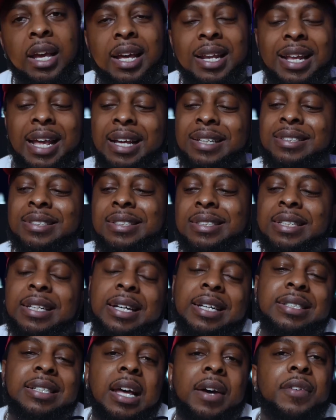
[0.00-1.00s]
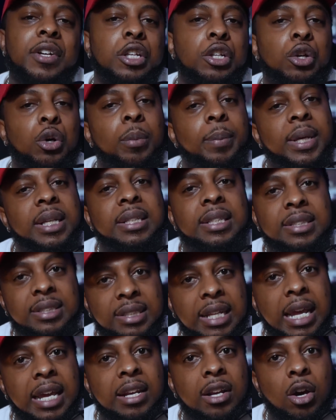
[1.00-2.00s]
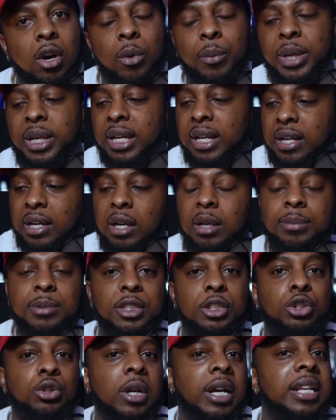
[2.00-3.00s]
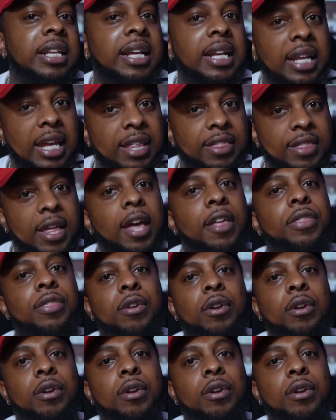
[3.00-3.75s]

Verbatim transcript: And he actually does have a little bit to stand on when it comes to trying to get that